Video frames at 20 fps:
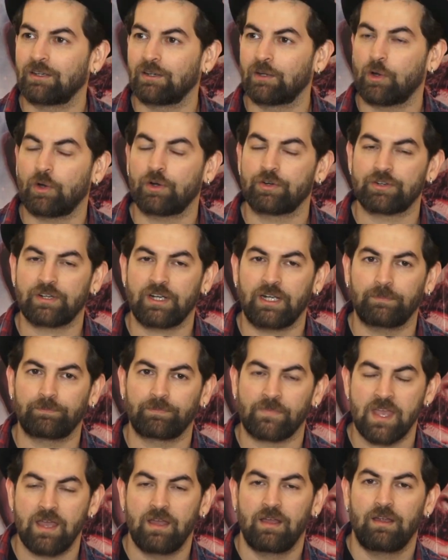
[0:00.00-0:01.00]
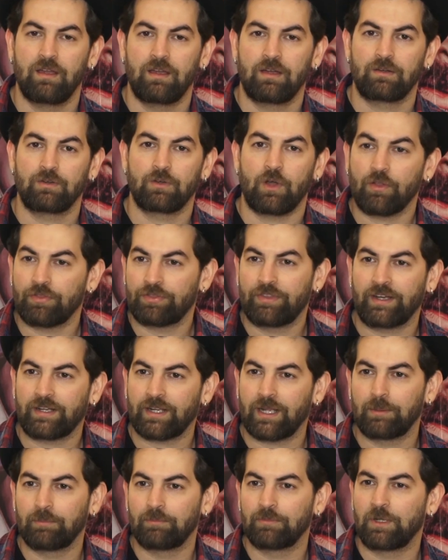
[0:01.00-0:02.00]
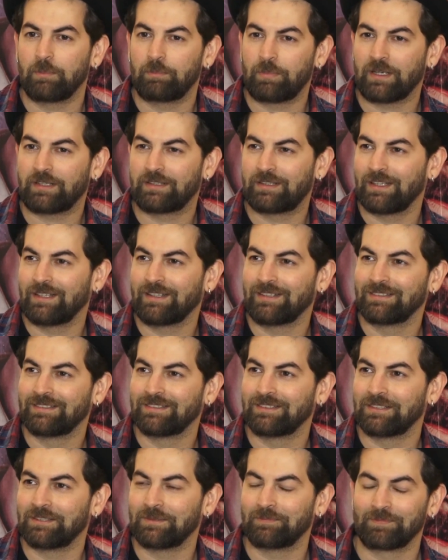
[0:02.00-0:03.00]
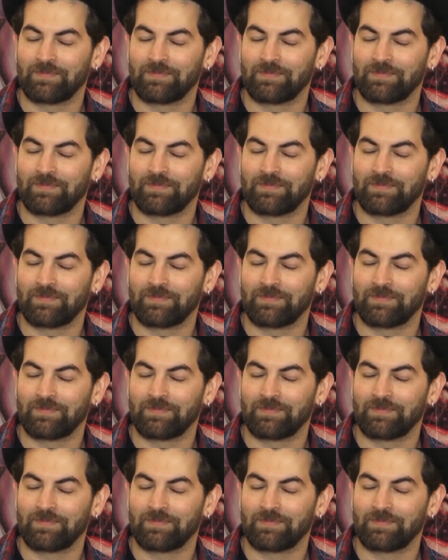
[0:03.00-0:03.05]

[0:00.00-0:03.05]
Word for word: Neil Nitin Mukesh, who will be playing an important role in the film,